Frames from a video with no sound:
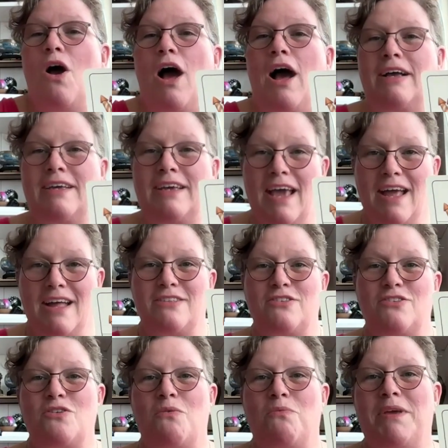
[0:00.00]
Again,
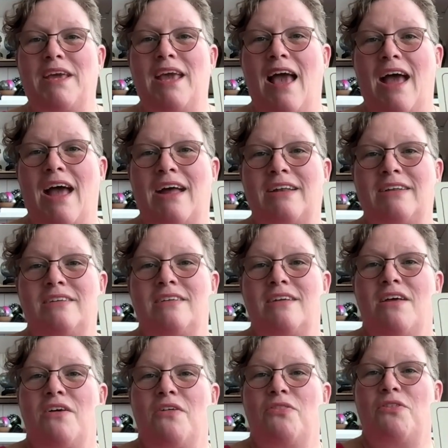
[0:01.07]
so we had
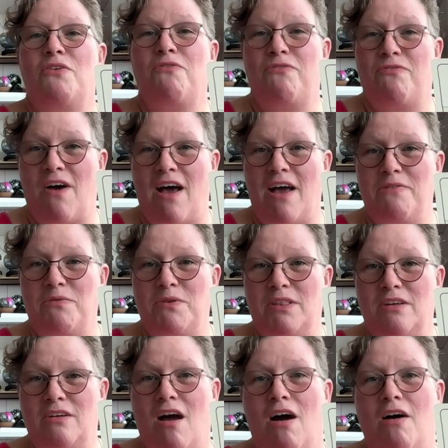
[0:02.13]
the 5 with the
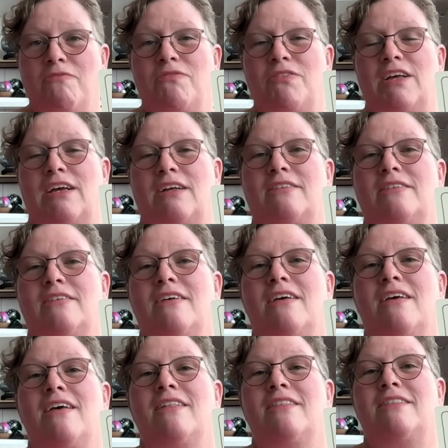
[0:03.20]
conflict,
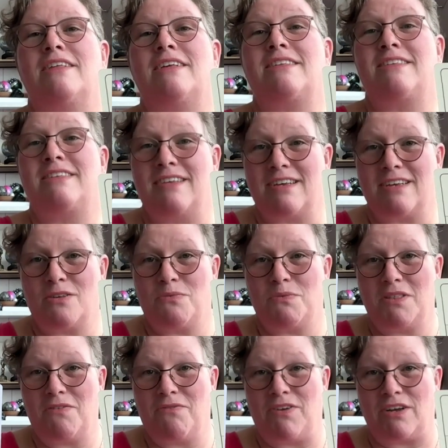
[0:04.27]
the 6
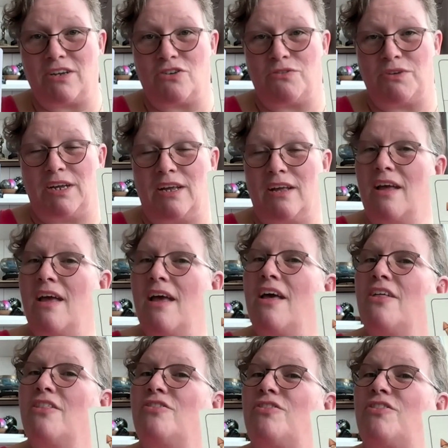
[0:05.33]
with the victory,
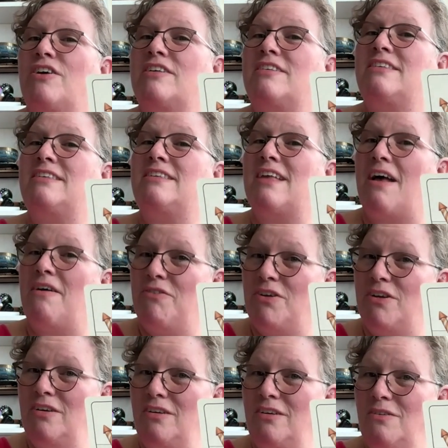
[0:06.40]
the
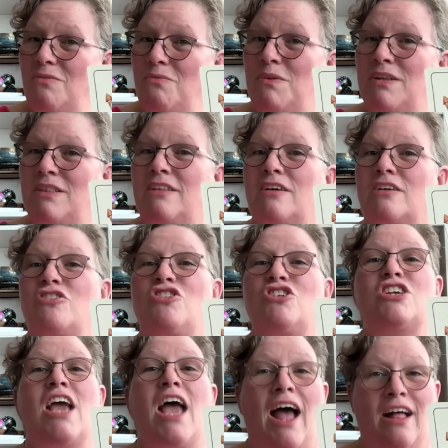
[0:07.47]
7 with the
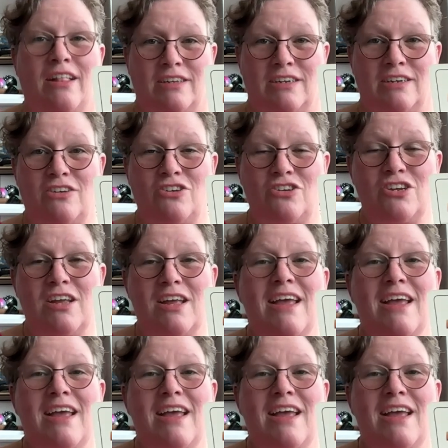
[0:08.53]
challenge,